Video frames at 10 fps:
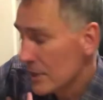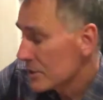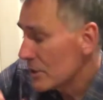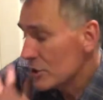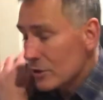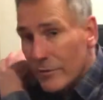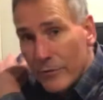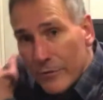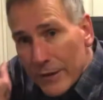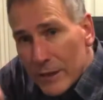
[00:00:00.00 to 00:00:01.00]
So it should
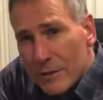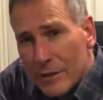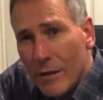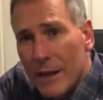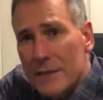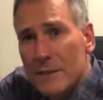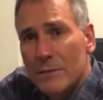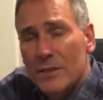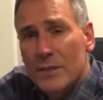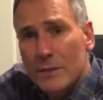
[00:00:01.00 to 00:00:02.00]
fit nice
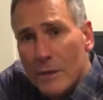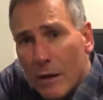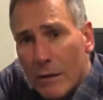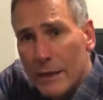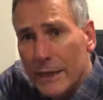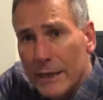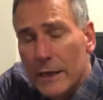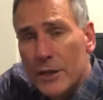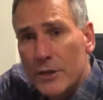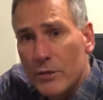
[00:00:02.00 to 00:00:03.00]
and snugly
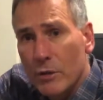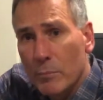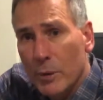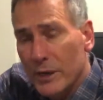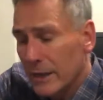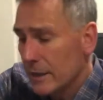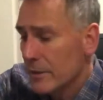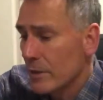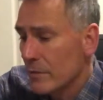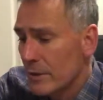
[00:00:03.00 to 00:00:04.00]
to your body, and
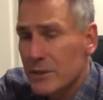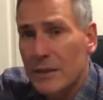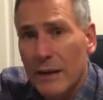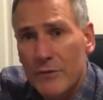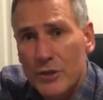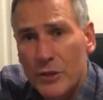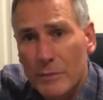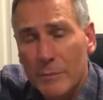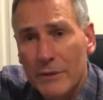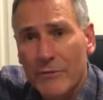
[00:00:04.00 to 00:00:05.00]
the wrist cuff
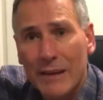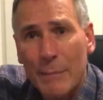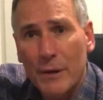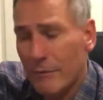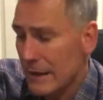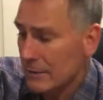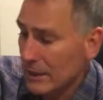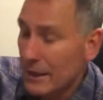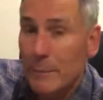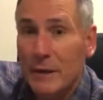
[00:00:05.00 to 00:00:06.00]
shouldn't be flapping around.
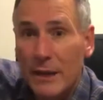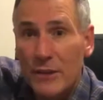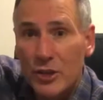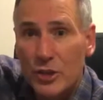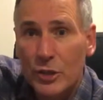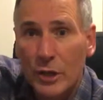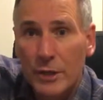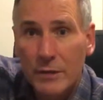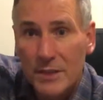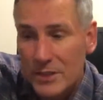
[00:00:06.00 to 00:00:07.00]
Like, I mean, like this shirt,
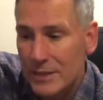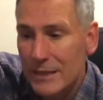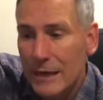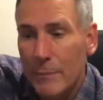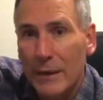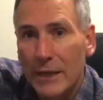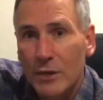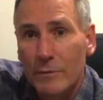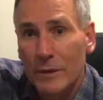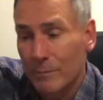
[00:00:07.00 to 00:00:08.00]
you can see up there
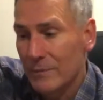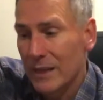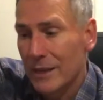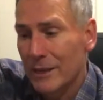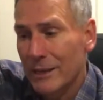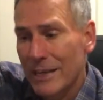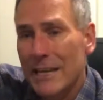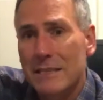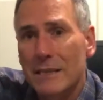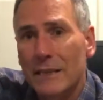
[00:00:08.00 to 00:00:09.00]

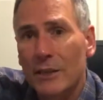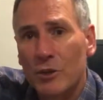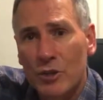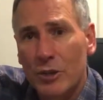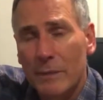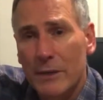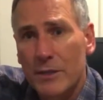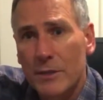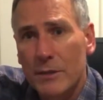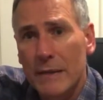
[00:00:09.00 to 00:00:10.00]
easily. You shouldn't be able to
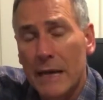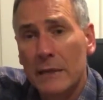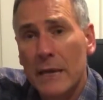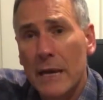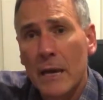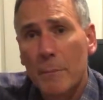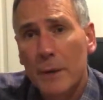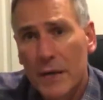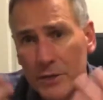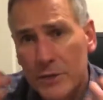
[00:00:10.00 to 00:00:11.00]
do that,
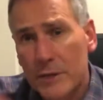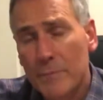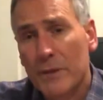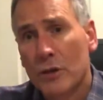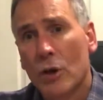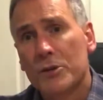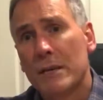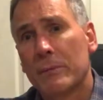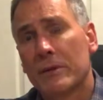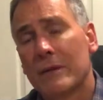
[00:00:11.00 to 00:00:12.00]
because the
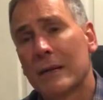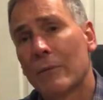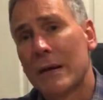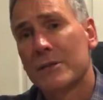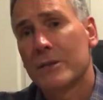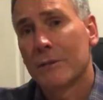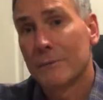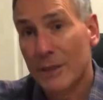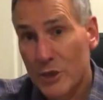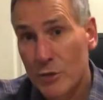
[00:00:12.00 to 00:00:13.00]
concept behind a wetsuit
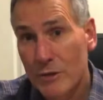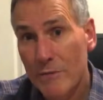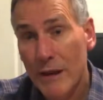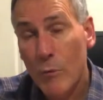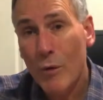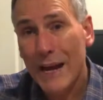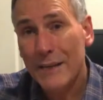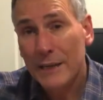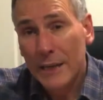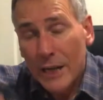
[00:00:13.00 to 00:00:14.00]
is you do get wet,
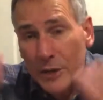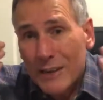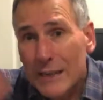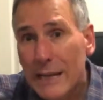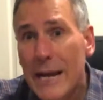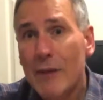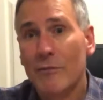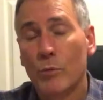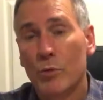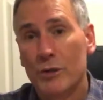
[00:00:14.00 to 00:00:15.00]
and you get a layer
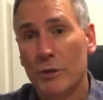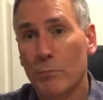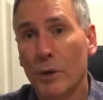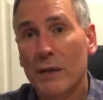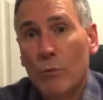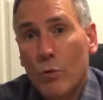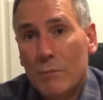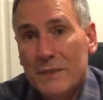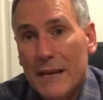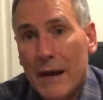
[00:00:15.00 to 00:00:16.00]
of water, your body
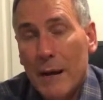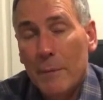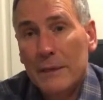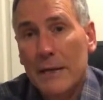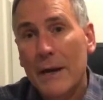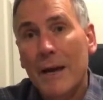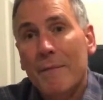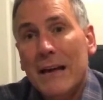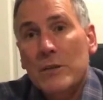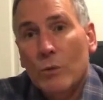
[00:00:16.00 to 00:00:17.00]
warms that up, and
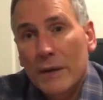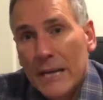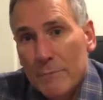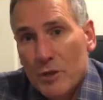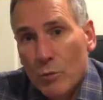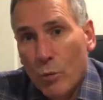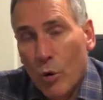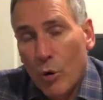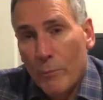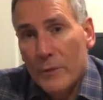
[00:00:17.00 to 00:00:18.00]
that's what keeps you
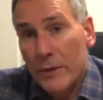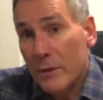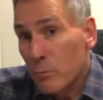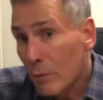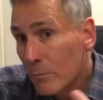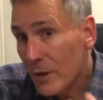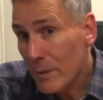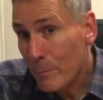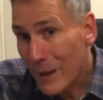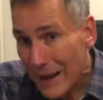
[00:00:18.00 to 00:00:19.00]
warm. And the problem with a
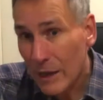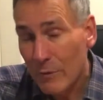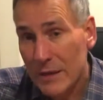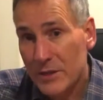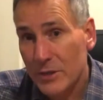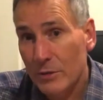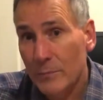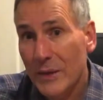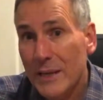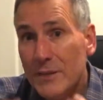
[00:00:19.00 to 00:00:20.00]
baggy wetsuit
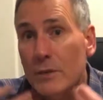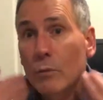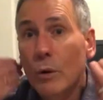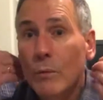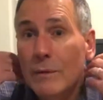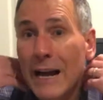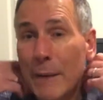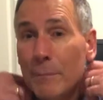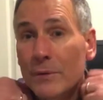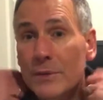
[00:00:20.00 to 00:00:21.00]
is that what
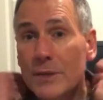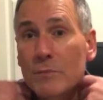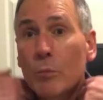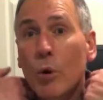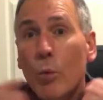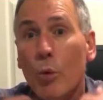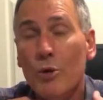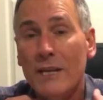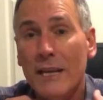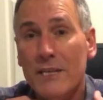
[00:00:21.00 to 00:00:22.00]
happens is more
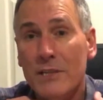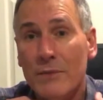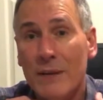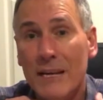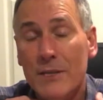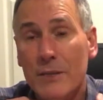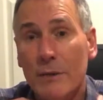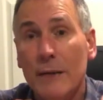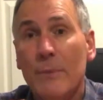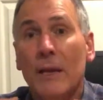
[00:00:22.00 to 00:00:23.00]
water gets into
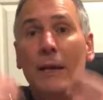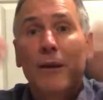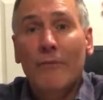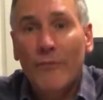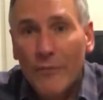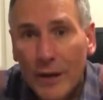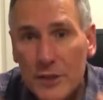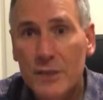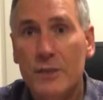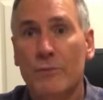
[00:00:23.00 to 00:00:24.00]
it,
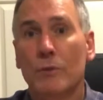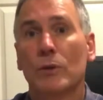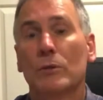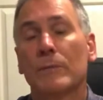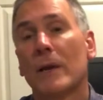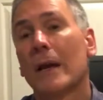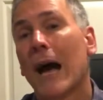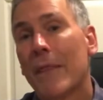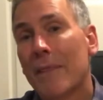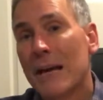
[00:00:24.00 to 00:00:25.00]
flushes through,
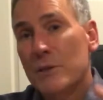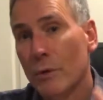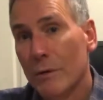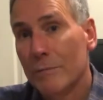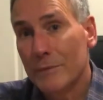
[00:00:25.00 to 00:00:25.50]
and that's what